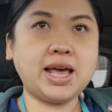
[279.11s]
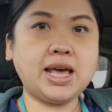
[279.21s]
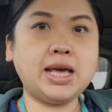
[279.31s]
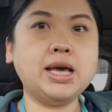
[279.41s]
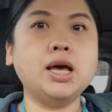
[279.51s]

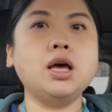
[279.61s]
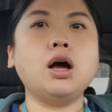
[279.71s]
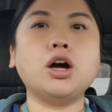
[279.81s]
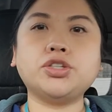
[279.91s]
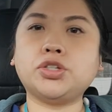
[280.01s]
ate,
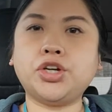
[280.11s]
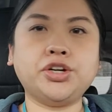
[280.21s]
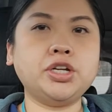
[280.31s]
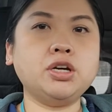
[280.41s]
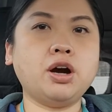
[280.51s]
our
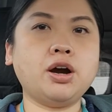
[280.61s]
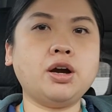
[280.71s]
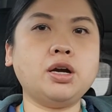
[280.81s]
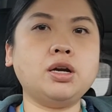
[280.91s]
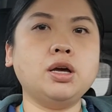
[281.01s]
security
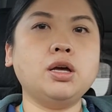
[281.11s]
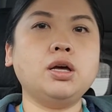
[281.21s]
guard